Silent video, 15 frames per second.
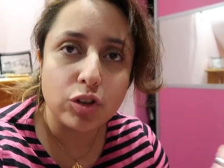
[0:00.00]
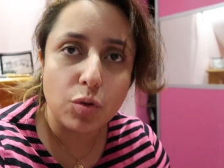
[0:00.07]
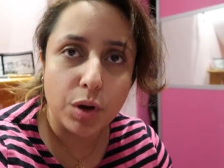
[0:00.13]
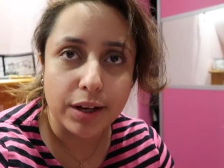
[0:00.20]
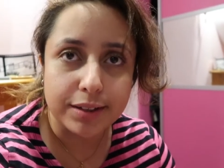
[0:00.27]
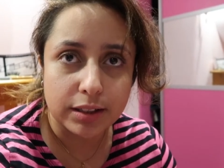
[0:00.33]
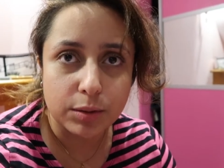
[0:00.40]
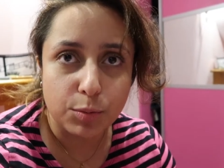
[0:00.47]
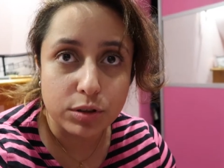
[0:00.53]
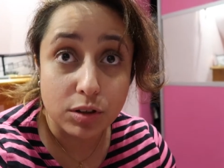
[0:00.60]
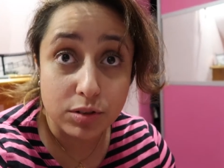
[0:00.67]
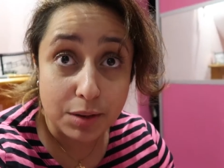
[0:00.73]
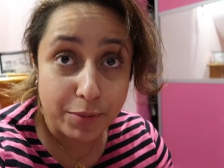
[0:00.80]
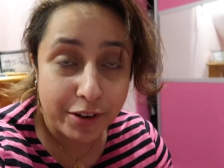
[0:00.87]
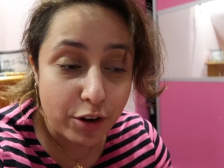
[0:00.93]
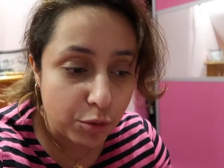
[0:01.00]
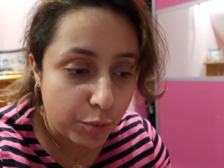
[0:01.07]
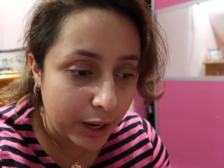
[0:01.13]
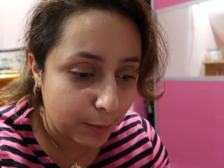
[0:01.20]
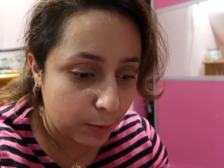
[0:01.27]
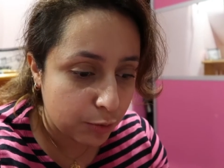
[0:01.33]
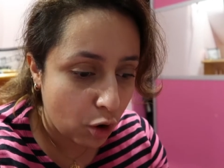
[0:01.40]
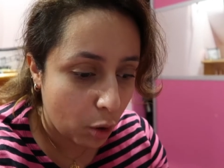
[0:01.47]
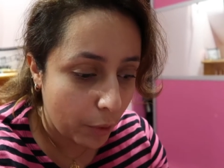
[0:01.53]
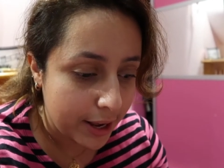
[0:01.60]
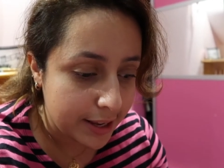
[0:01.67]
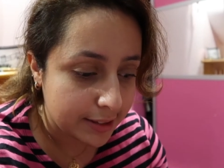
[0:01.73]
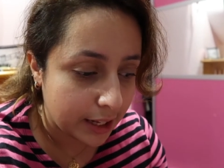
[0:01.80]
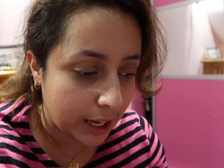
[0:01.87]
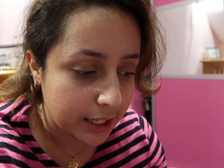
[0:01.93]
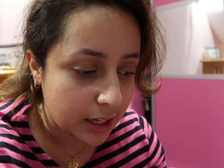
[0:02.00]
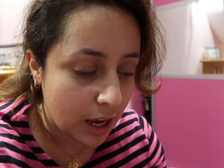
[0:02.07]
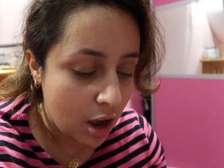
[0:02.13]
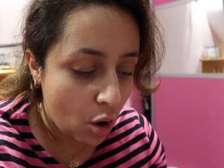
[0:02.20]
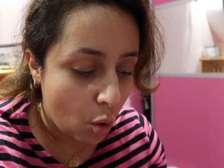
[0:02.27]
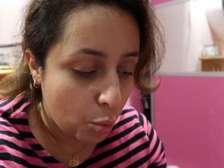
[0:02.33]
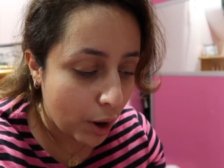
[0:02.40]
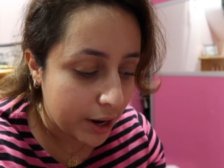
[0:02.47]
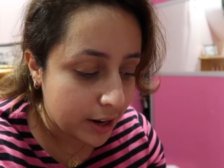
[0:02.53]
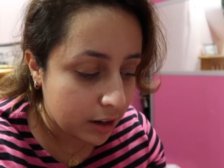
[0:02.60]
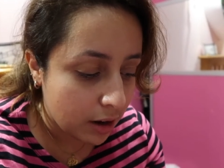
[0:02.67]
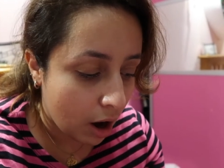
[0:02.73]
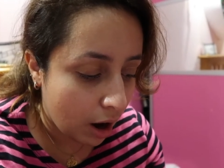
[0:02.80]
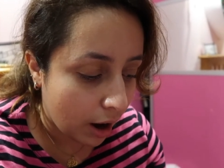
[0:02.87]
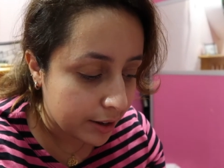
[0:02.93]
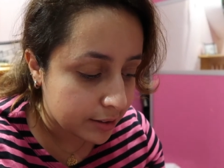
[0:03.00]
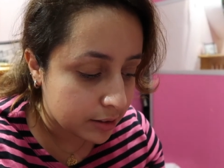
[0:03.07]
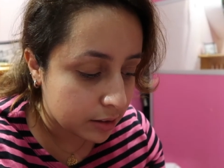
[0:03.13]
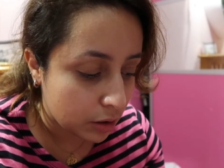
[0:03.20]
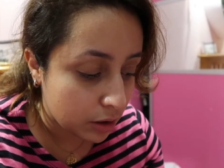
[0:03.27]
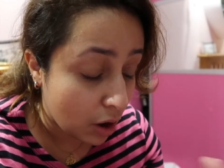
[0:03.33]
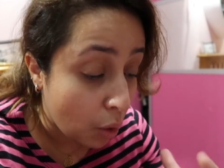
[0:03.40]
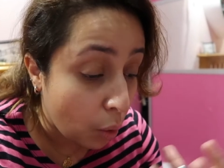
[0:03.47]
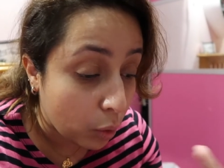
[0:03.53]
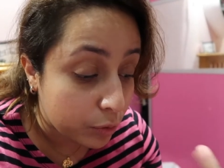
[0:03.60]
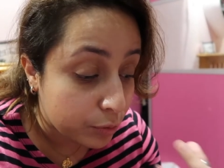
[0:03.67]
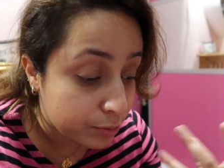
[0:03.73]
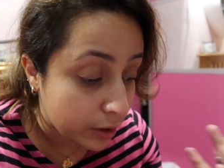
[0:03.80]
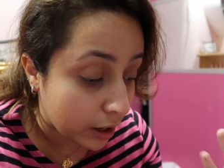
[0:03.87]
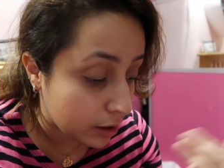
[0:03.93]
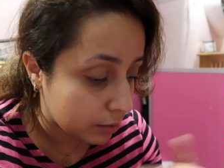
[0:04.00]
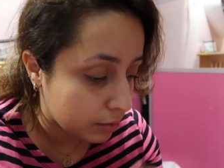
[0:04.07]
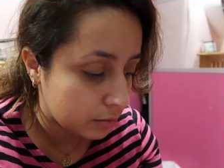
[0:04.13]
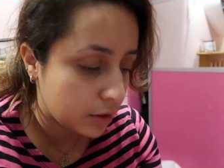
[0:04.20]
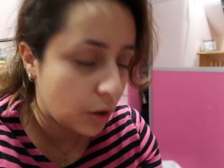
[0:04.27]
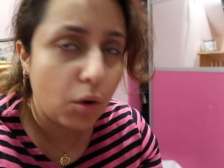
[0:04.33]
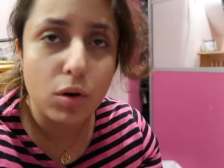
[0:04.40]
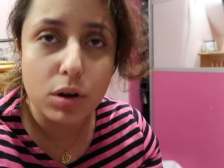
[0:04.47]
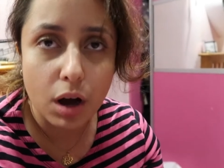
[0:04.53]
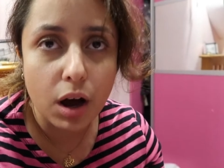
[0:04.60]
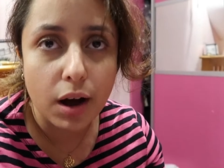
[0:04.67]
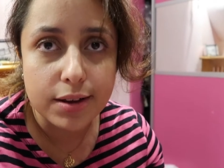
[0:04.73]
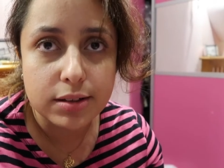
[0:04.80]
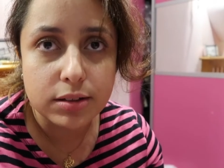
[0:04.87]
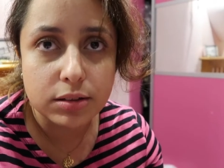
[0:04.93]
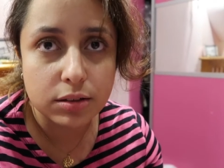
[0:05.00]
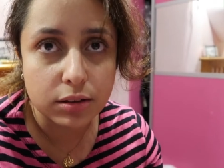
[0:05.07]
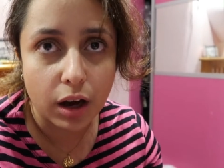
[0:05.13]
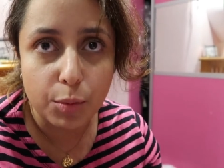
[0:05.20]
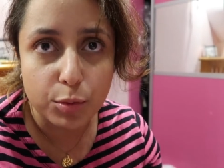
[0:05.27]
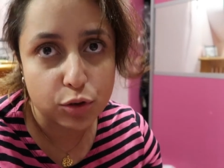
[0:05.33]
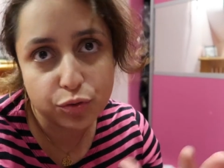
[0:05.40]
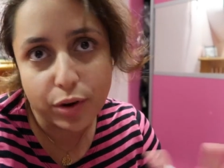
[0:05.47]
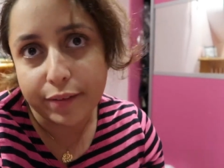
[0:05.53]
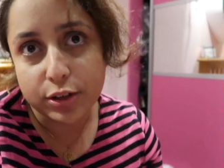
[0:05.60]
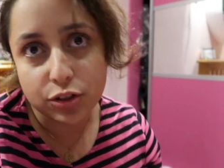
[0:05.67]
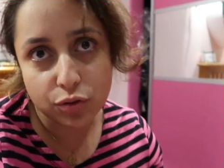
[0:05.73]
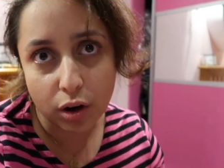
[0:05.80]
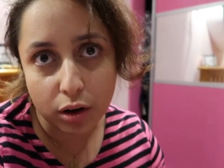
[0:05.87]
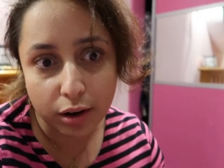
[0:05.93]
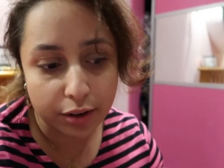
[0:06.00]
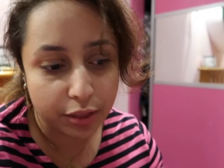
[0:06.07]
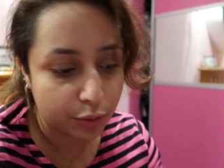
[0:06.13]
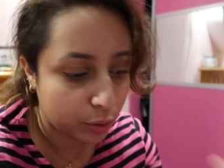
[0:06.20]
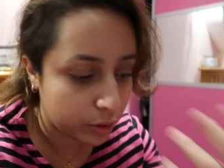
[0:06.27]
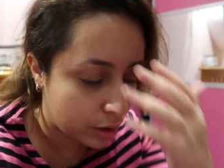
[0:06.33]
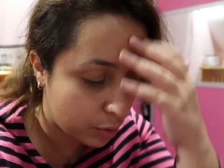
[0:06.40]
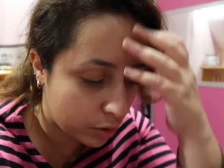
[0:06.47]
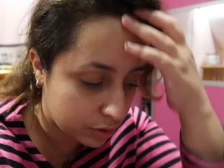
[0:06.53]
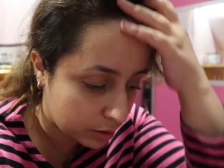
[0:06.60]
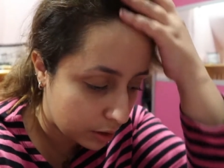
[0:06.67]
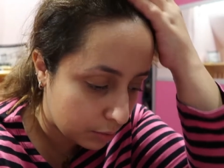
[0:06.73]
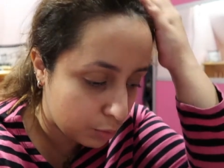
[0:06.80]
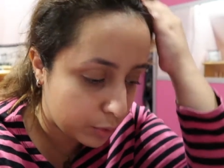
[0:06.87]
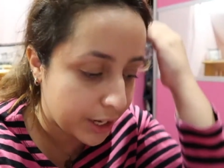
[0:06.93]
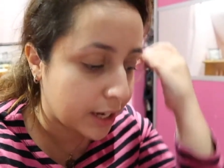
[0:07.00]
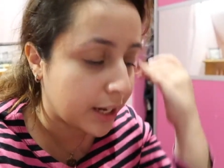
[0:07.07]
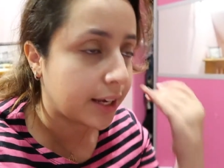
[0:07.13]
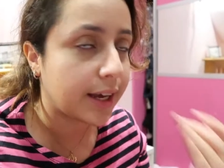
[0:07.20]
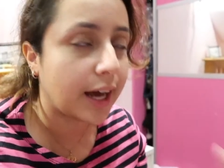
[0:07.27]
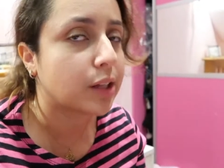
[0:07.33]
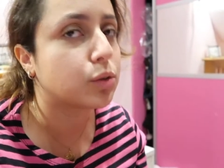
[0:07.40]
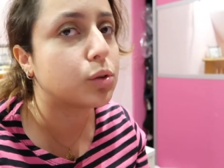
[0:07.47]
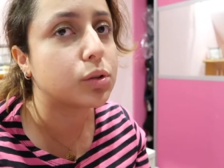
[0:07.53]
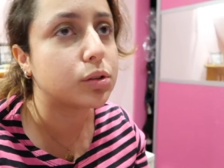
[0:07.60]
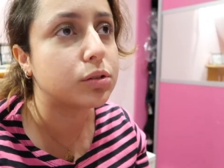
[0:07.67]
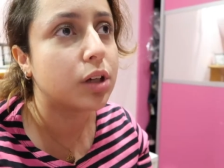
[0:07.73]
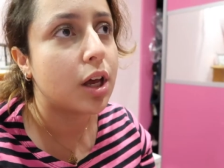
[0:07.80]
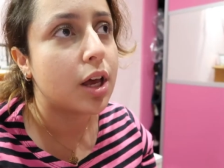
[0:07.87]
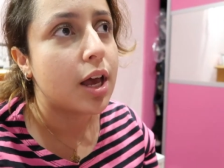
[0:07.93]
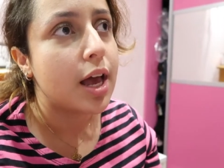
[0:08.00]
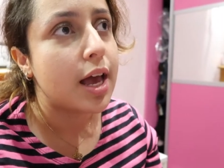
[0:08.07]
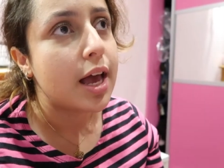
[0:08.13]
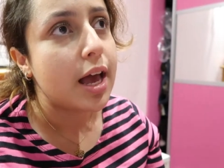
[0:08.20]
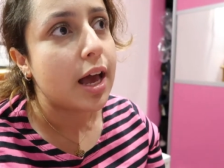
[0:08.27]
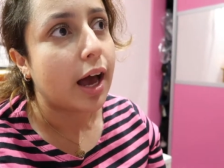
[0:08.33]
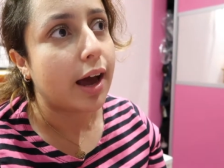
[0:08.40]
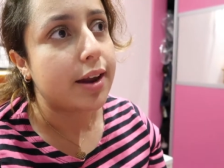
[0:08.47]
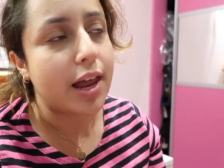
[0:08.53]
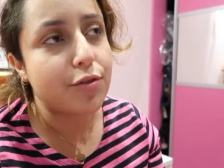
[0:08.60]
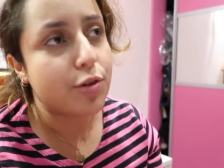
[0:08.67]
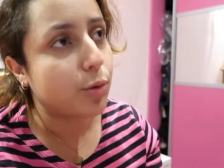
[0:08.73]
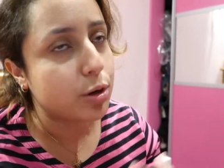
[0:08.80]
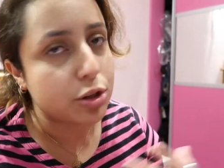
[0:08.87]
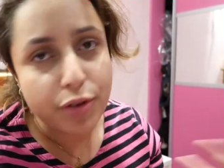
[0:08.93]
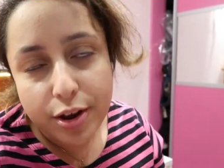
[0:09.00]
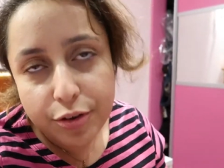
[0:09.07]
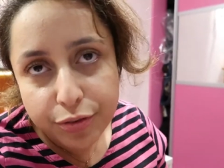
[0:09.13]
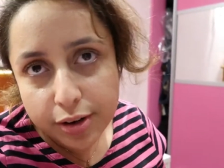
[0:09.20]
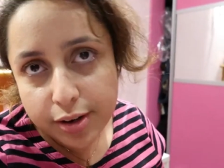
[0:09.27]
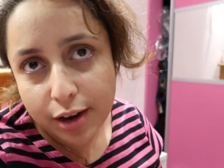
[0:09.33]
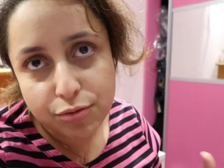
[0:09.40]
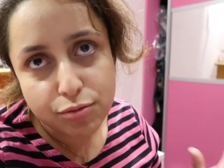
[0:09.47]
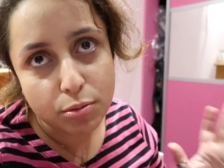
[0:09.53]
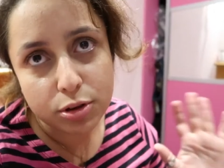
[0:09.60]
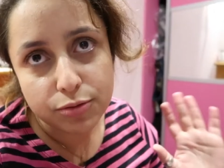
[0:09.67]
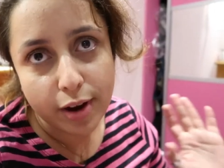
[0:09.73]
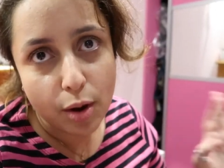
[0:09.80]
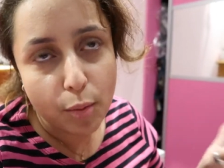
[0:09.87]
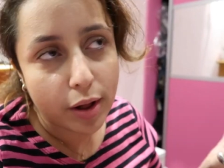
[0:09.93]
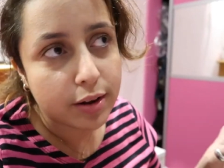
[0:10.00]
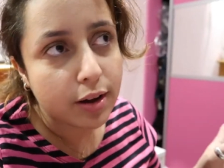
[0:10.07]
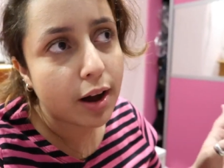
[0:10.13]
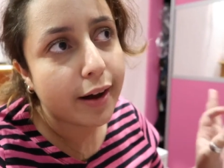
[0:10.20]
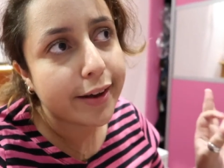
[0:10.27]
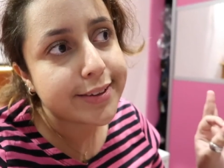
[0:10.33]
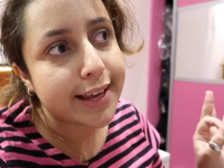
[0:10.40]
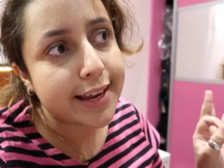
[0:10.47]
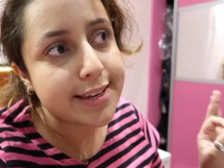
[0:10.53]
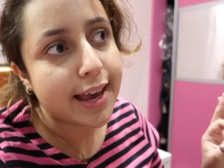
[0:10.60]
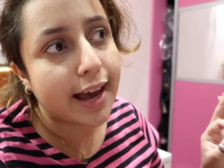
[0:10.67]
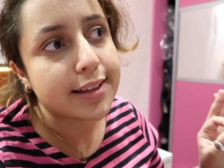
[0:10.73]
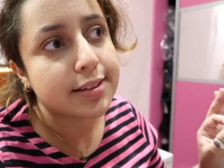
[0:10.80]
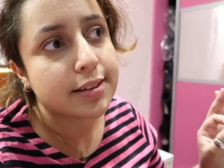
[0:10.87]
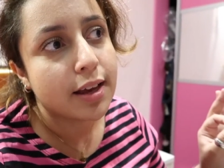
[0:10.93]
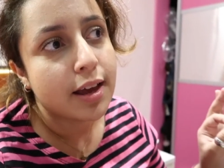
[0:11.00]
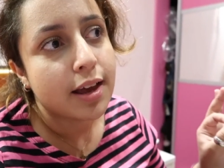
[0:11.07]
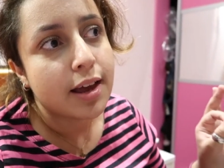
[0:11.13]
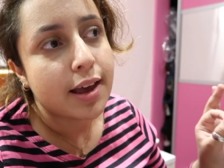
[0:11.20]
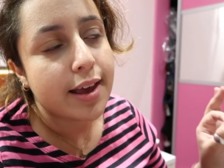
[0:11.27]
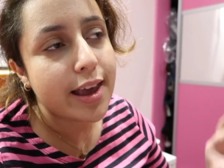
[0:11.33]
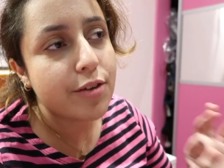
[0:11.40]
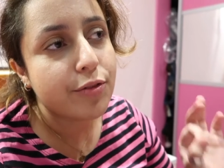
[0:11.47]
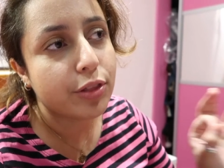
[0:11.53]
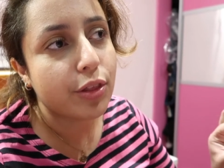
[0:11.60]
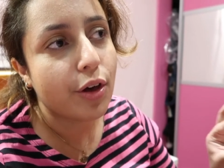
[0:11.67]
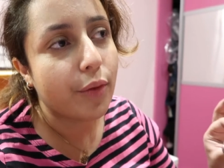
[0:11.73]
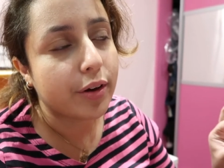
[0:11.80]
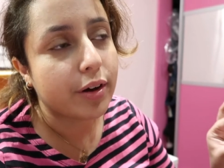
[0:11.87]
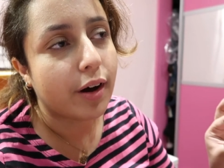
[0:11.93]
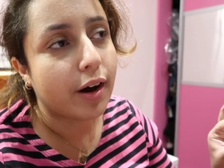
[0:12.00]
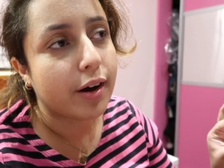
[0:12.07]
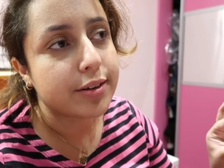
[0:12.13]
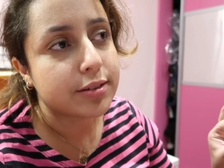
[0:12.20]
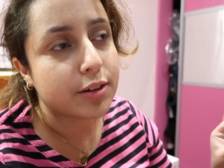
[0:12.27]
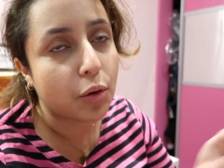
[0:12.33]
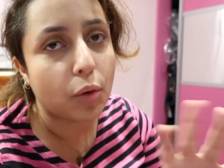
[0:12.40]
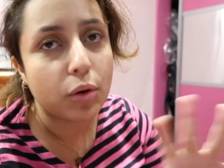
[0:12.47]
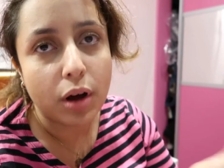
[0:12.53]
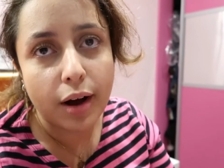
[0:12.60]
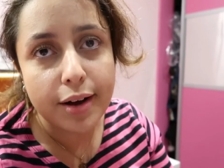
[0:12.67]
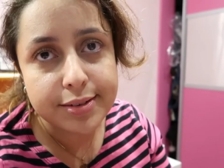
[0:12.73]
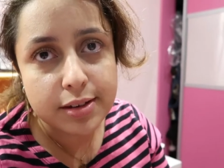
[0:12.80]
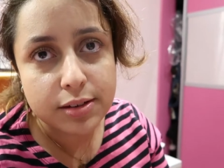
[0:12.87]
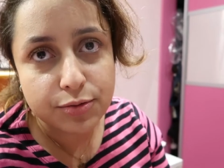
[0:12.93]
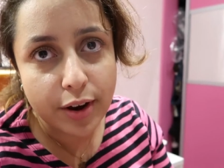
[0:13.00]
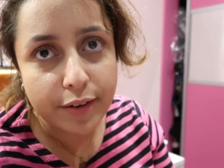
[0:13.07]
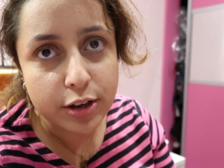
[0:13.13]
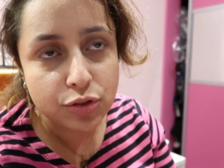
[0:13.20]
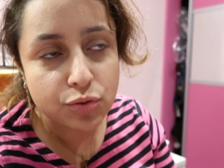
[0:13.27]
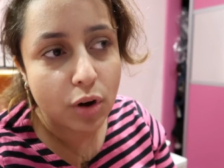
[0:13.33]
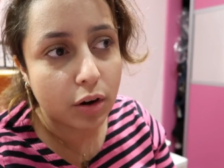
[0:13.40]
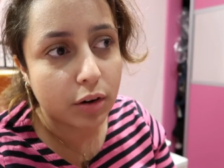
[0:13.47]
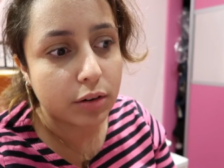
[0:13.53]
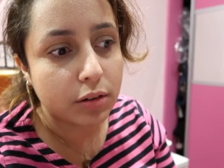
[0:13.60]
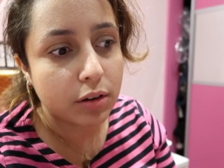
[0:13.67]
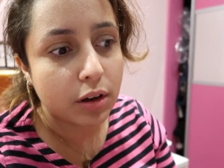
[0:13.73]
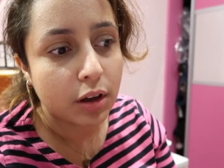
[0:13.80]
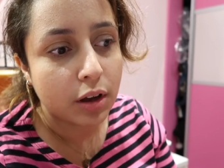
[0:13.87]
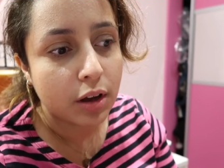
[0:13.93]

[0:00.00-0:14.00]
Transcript: realise that someone's an incredible performer is that when the whole cast tonight was very strong. I thought there wasn't a weak link at all, and everyone was very funny, everyone was very well cast, and yet, even though the whole cast is very strong,